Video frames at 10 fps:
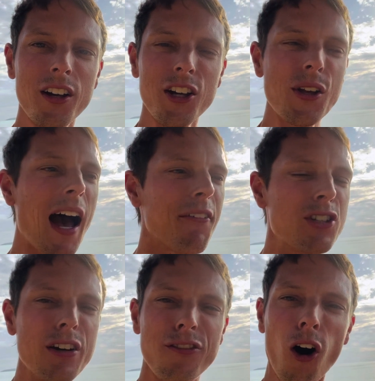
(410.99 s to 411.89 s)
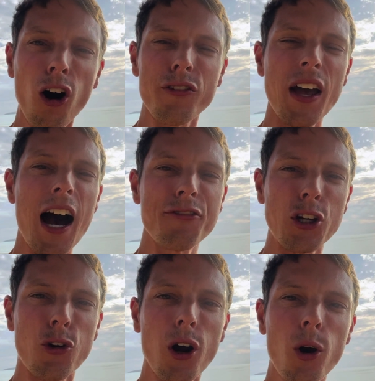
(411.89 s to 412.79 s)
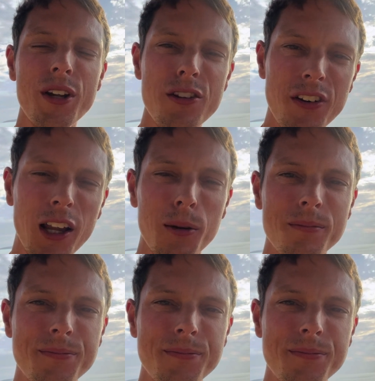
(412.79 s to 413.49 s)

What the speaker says: You have to evolve. You have to grow and develop.